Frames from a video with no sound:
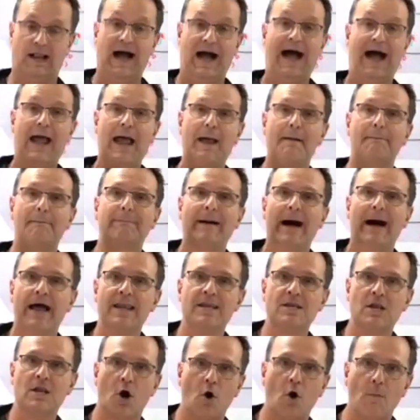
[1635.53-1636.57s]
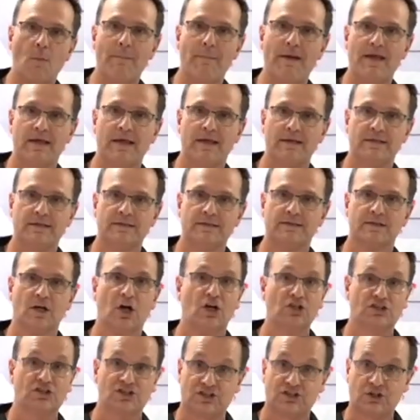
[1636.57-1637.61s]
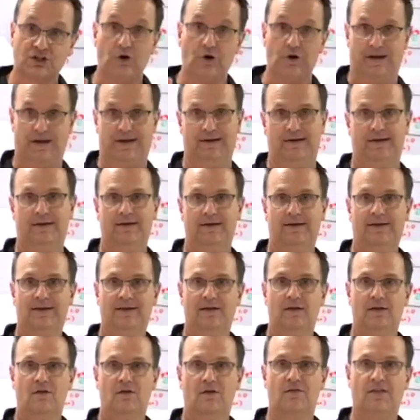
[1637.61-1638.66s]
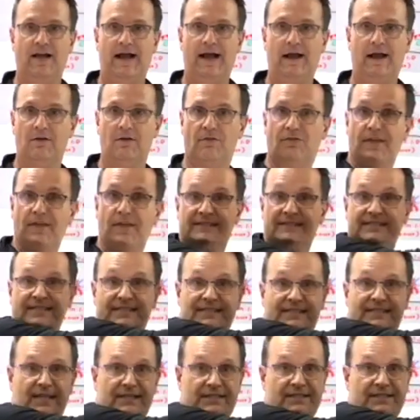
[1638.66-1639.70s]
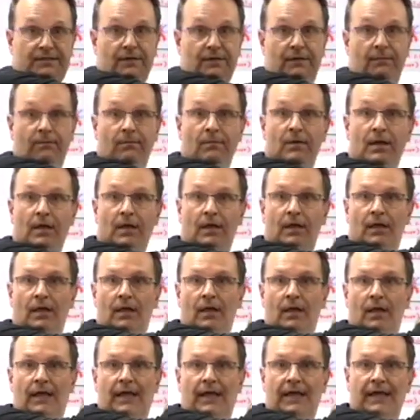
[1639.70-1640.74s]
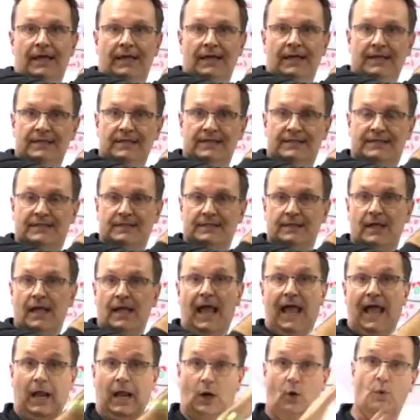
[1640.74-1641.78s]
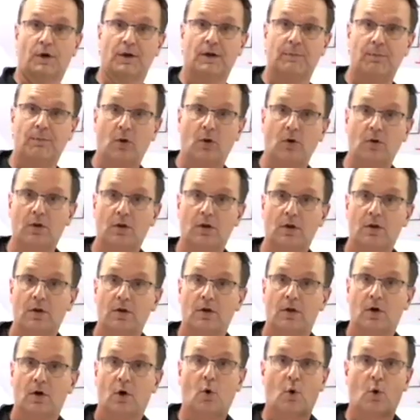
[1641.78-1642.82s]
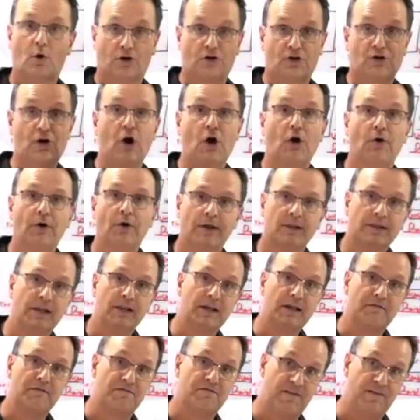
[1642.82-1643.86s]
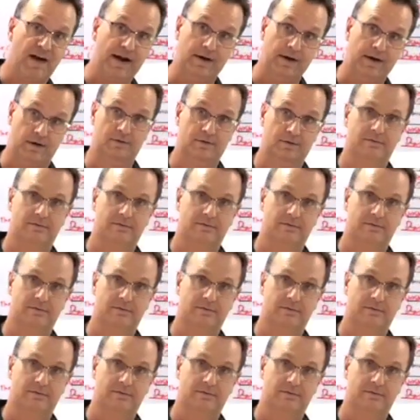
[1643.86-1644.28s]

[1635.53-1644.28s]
I am by no means asserting that this system is equitable or currently fair.